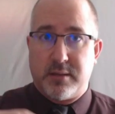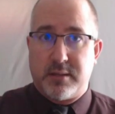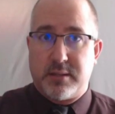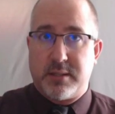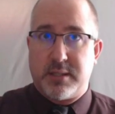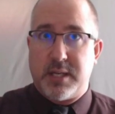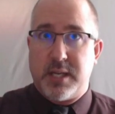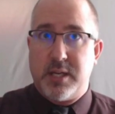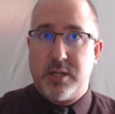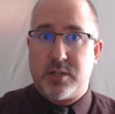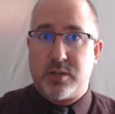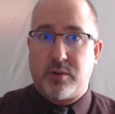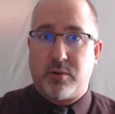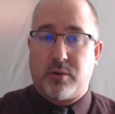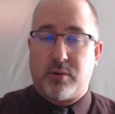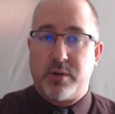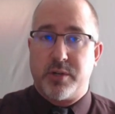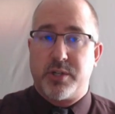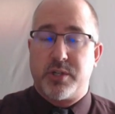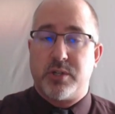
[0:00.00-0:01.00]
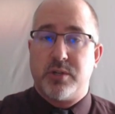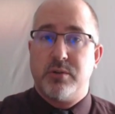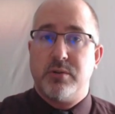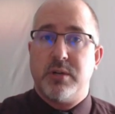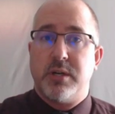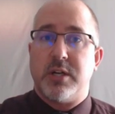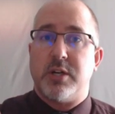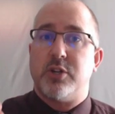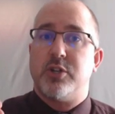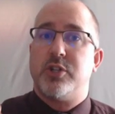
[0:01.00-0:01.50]
teacher, or
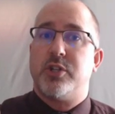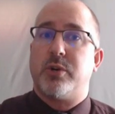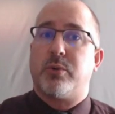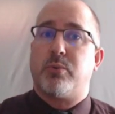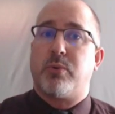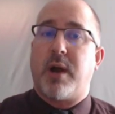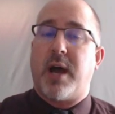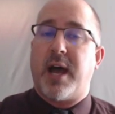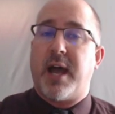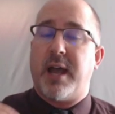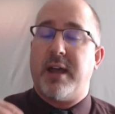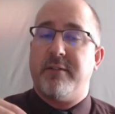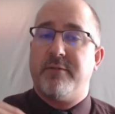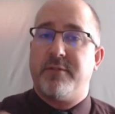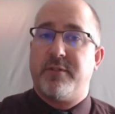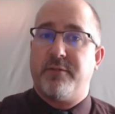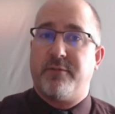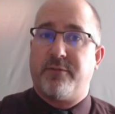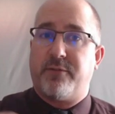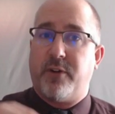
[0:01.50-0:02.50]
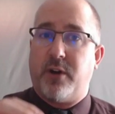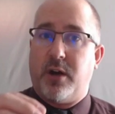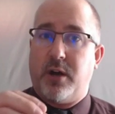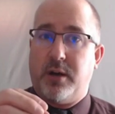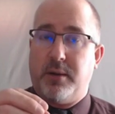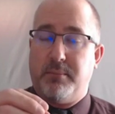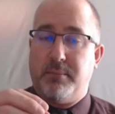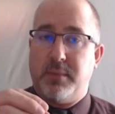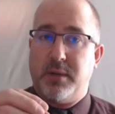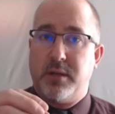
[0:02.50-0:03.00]
student derived
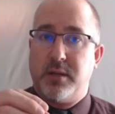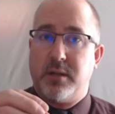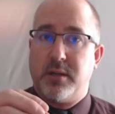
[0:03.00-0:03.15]
from